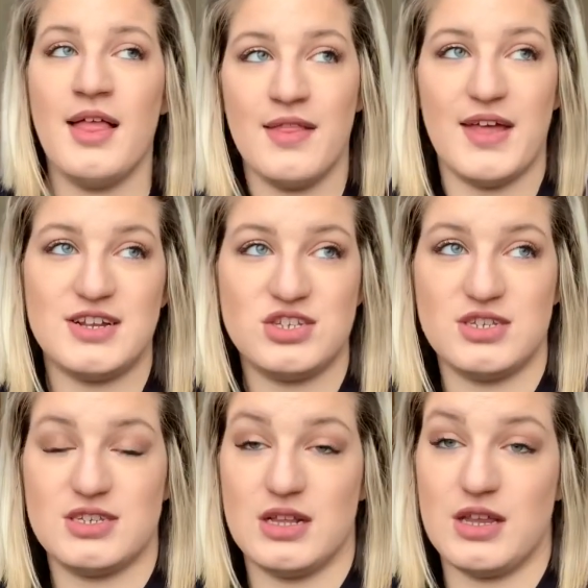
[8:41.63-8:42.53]
that's
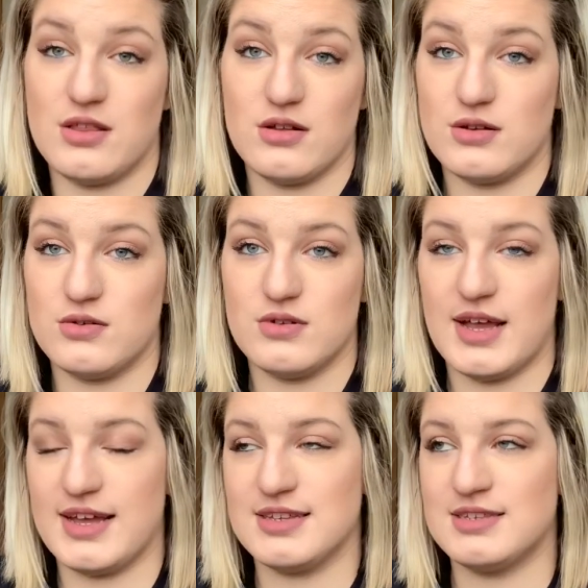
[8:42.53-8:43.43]
just another little, I
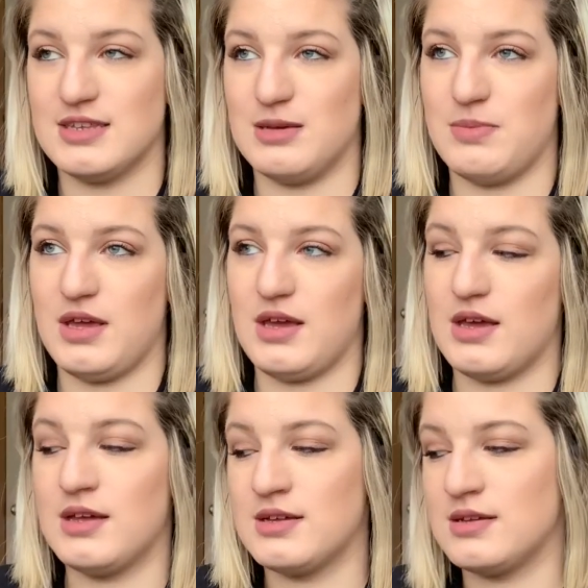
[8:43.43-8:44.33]
guess, sleeping
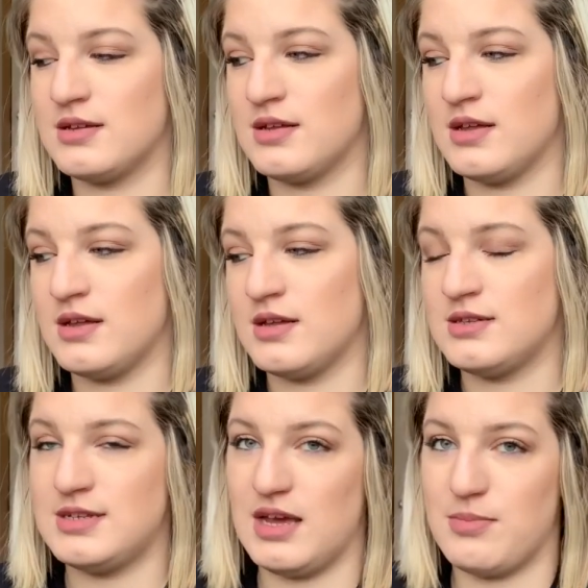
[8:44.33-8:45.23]

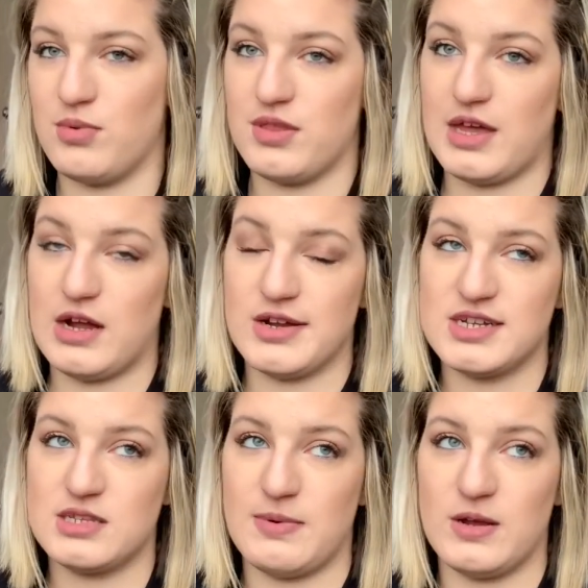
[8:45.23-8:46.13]
tip with our
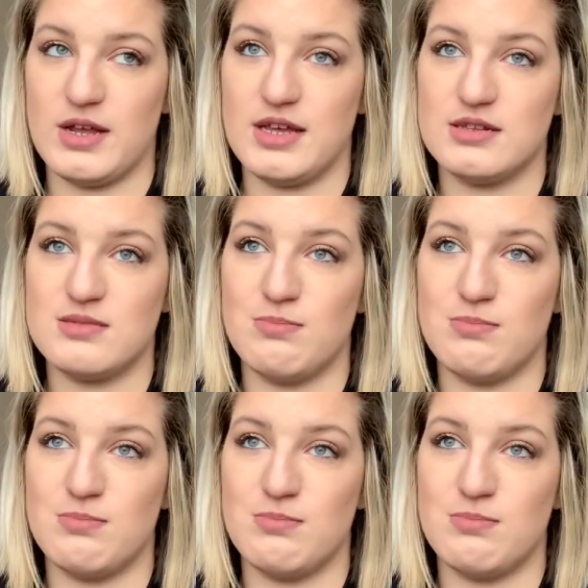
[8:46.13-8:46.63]
experience.